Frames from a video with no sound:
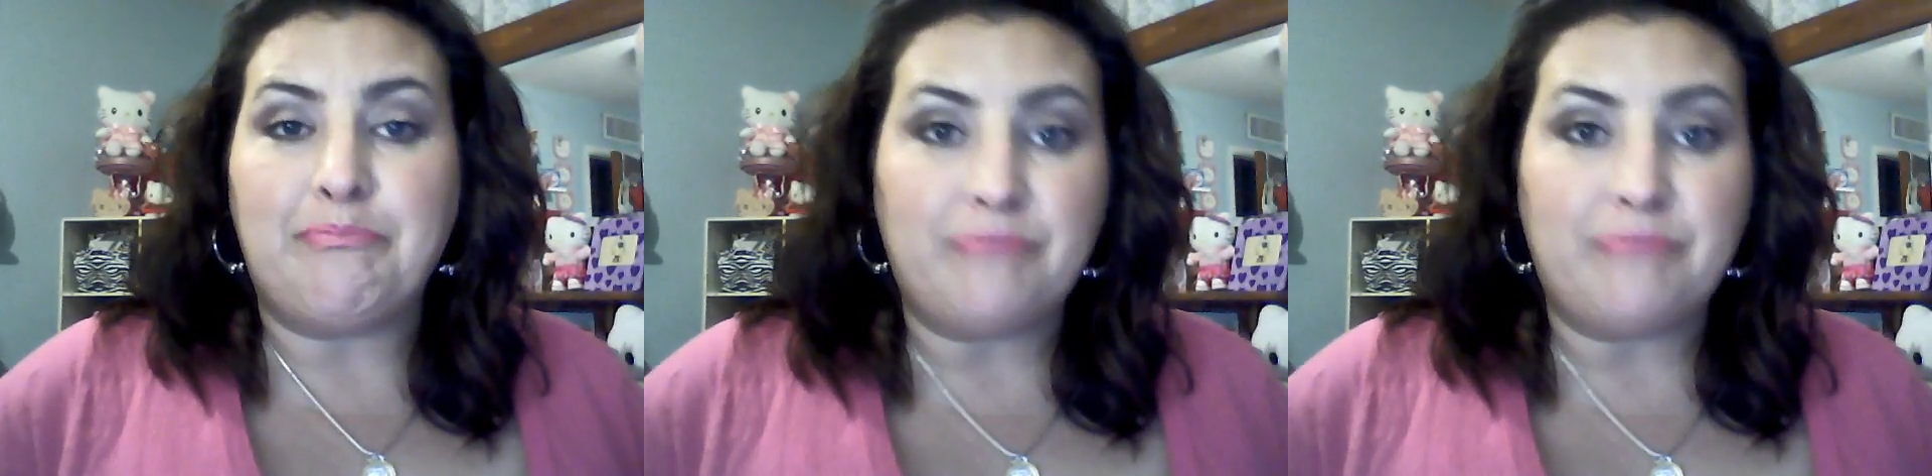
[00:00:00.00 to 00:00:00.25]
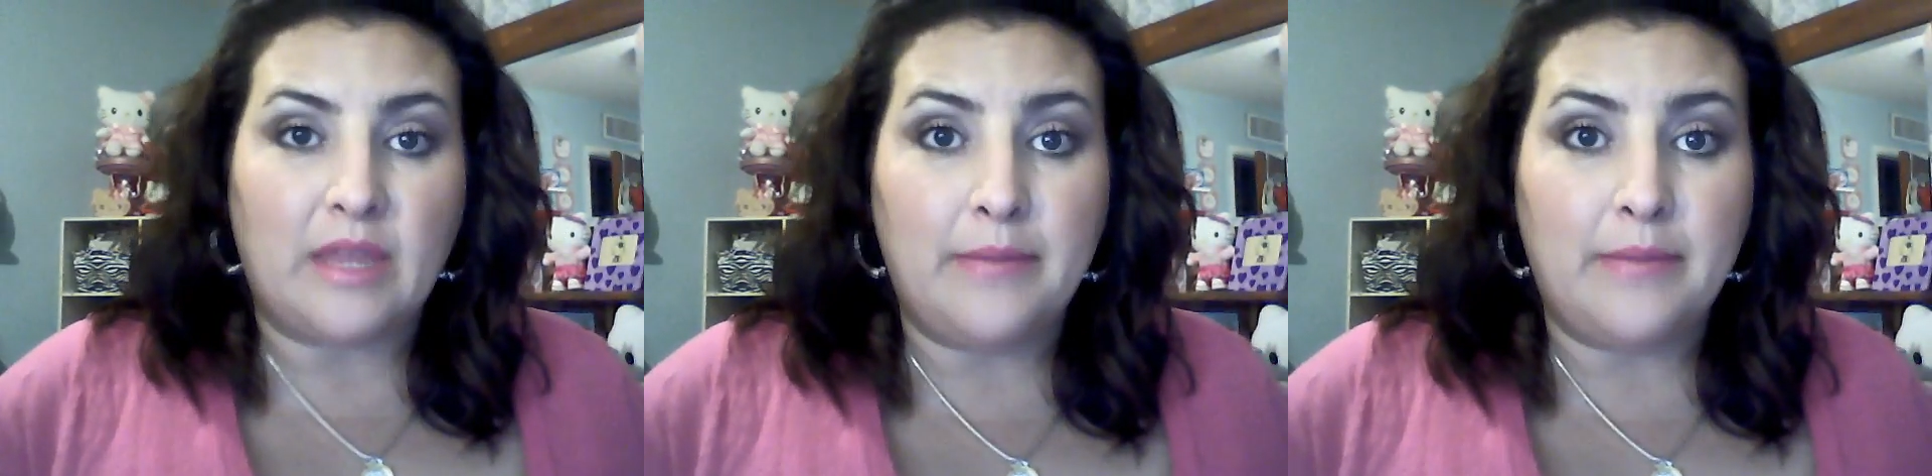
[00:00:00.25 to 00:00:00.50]

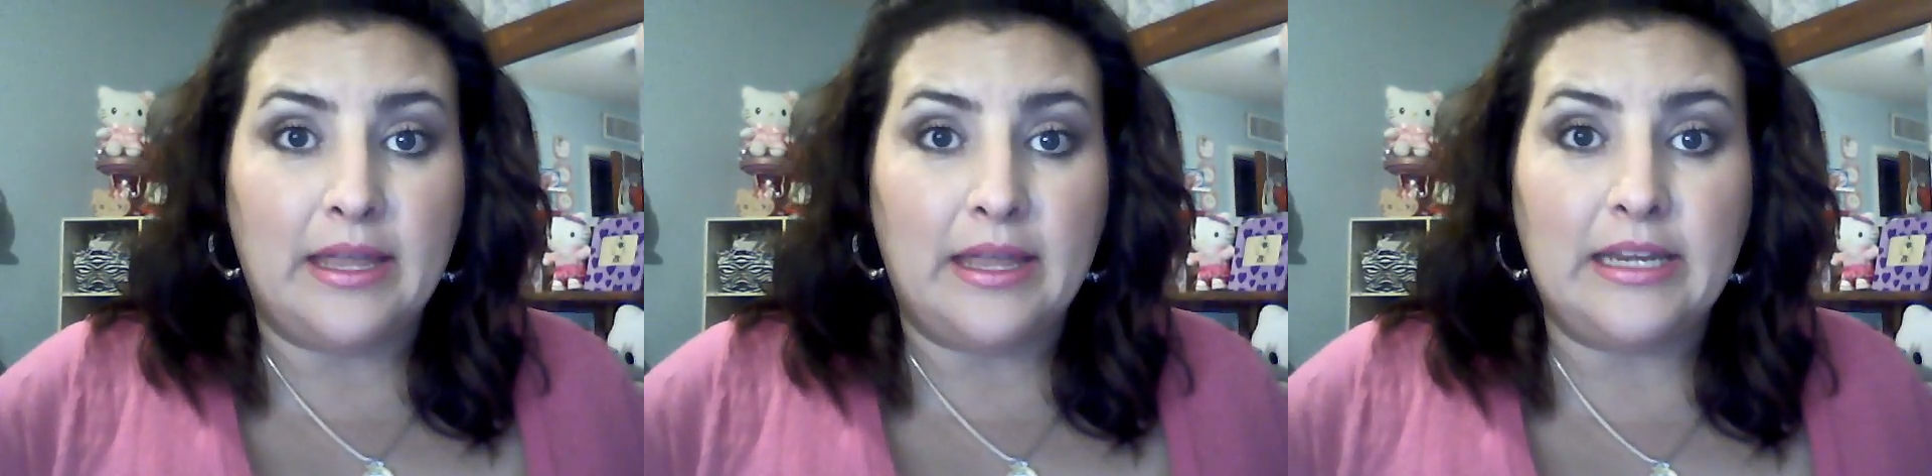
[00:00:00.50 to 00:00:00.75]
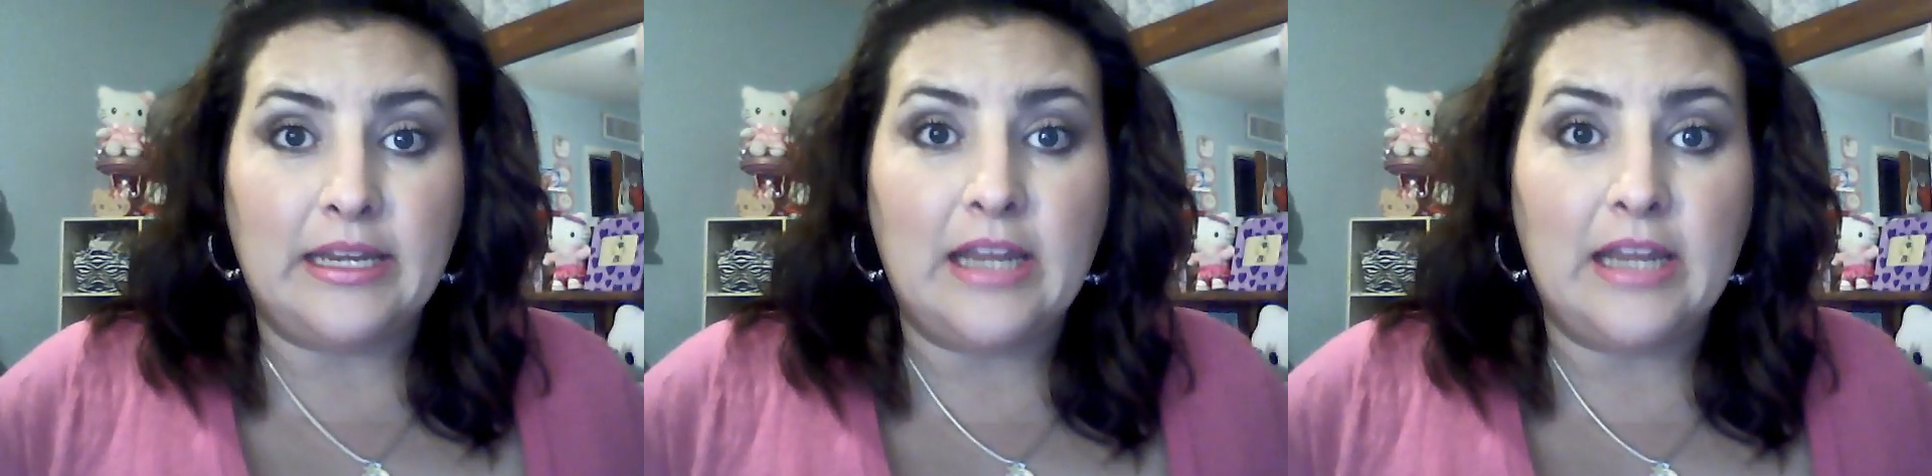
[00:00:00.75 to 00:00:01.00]
my honey
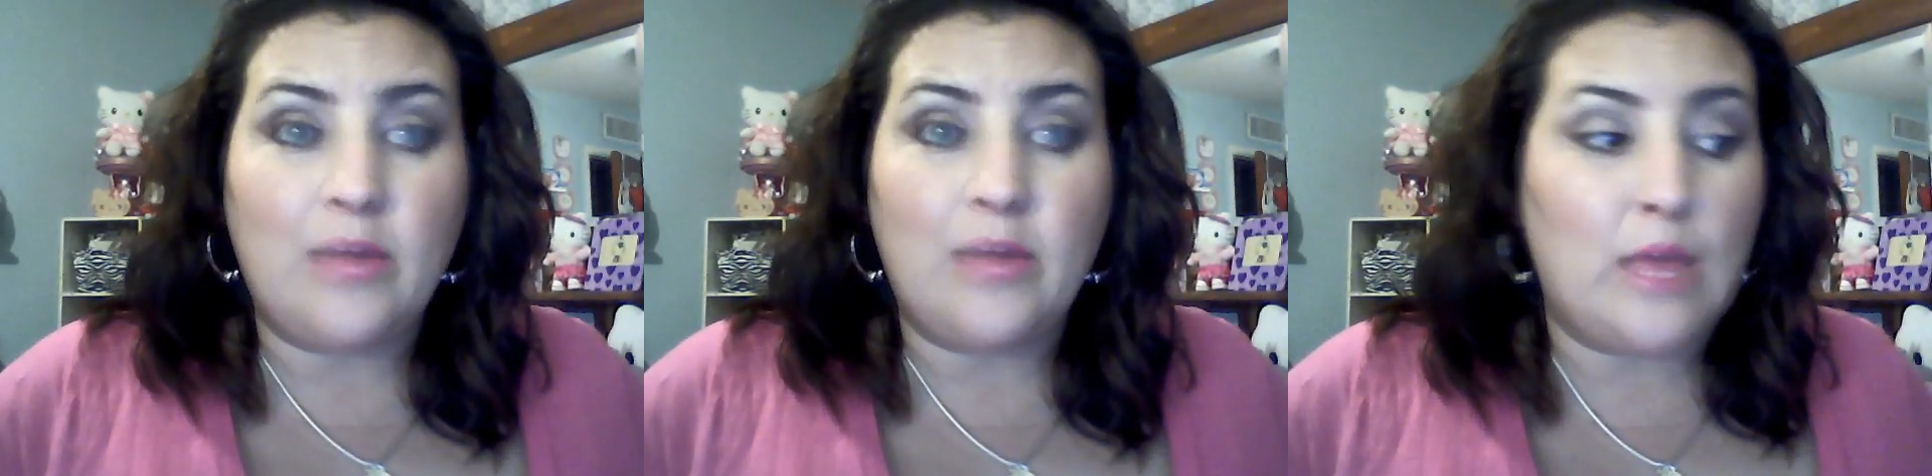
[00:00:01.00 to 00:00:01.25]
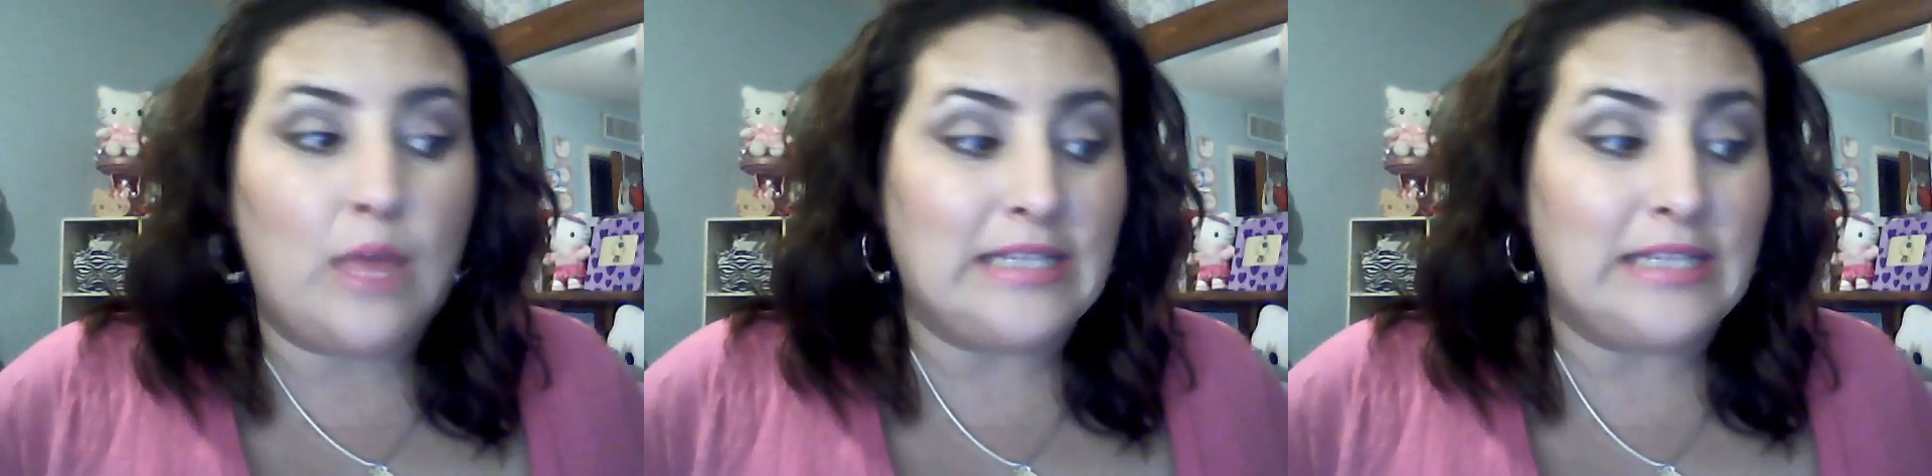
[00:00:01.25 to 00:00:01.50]
and I went